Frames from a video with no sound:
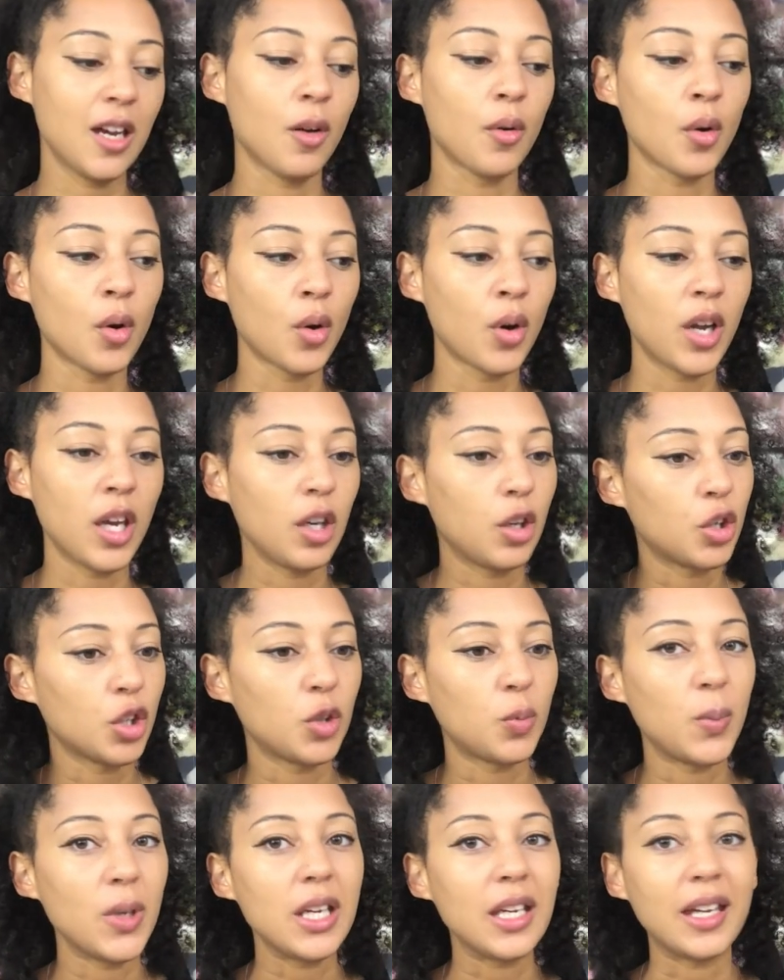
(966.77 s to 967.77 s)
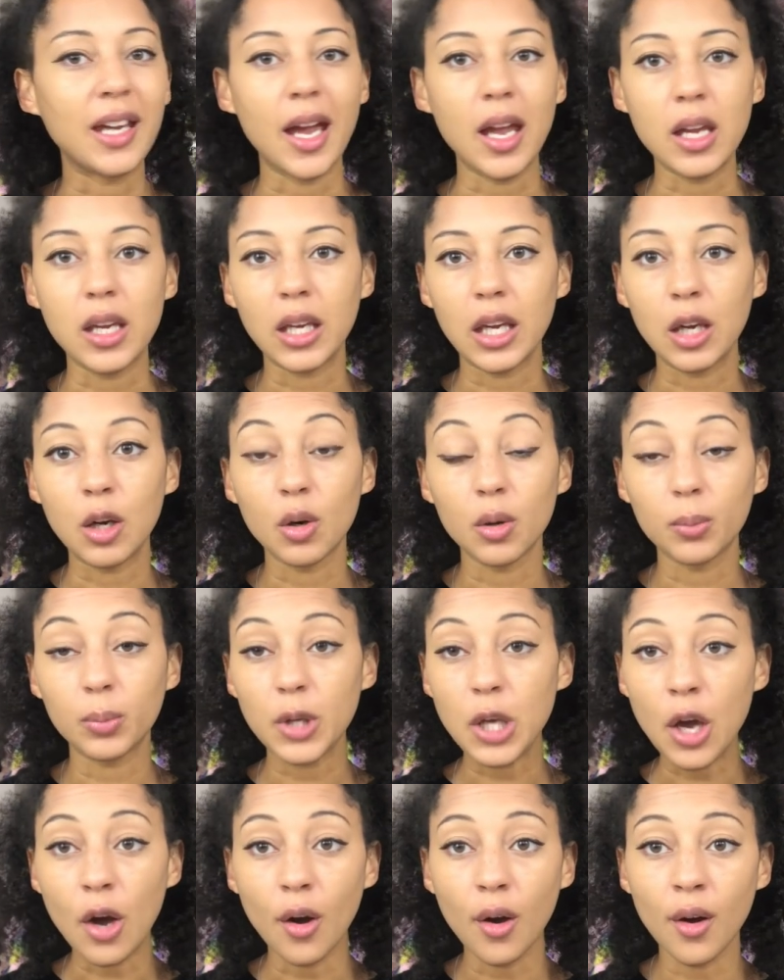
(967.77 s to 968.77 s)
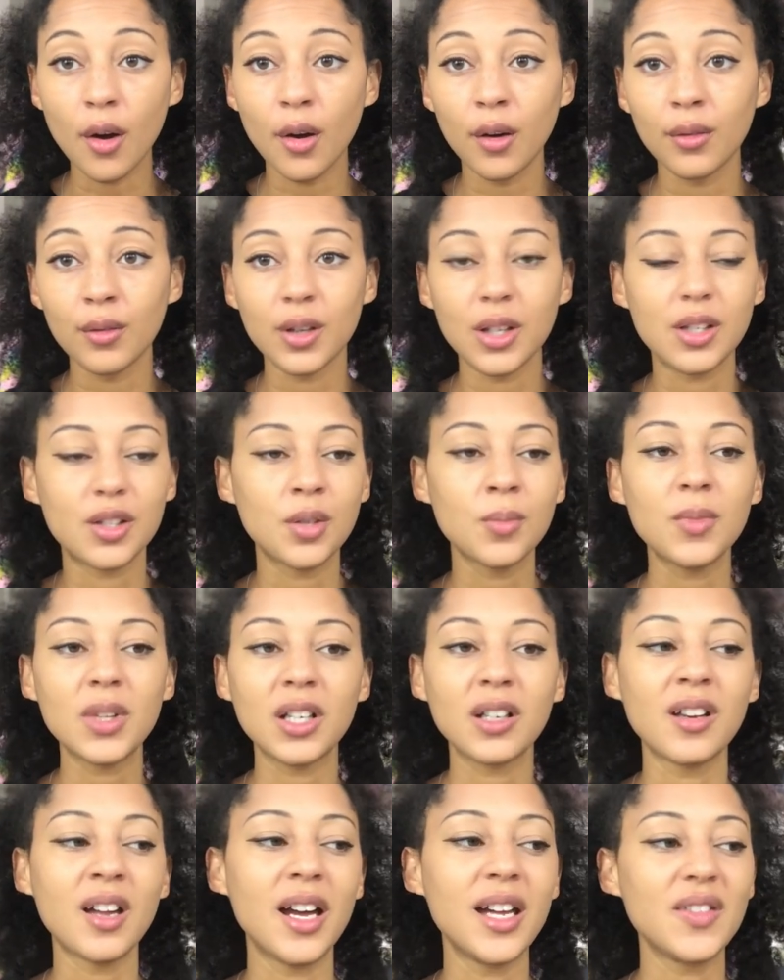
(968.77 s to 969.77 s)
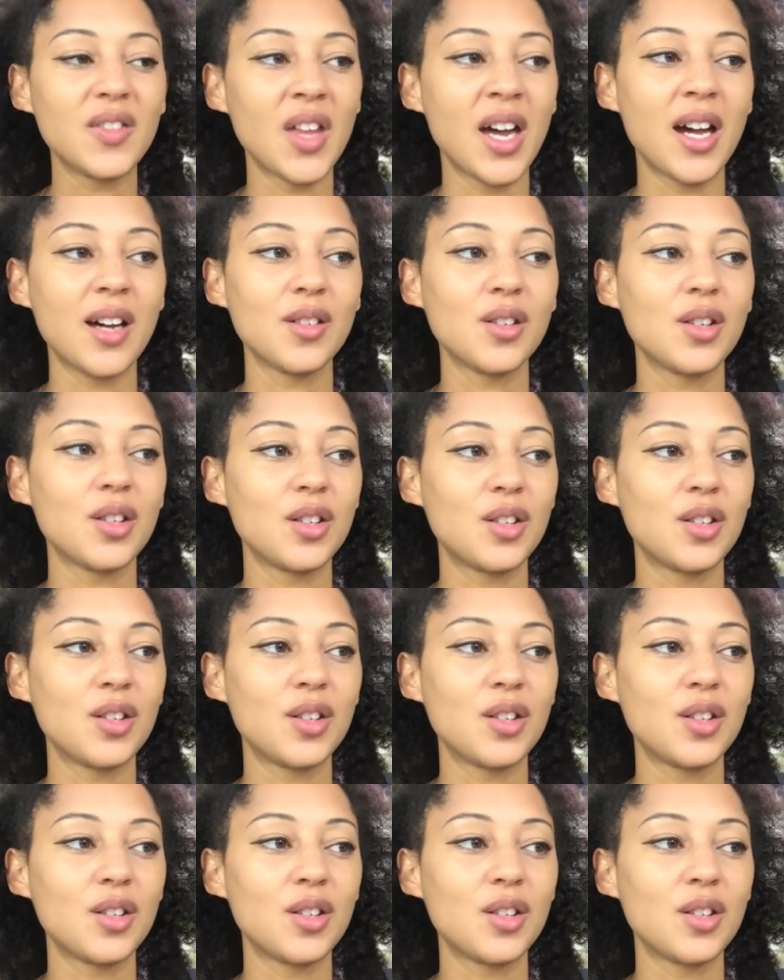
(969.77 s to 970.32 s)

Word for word: or it could be caking up yarn, something like that,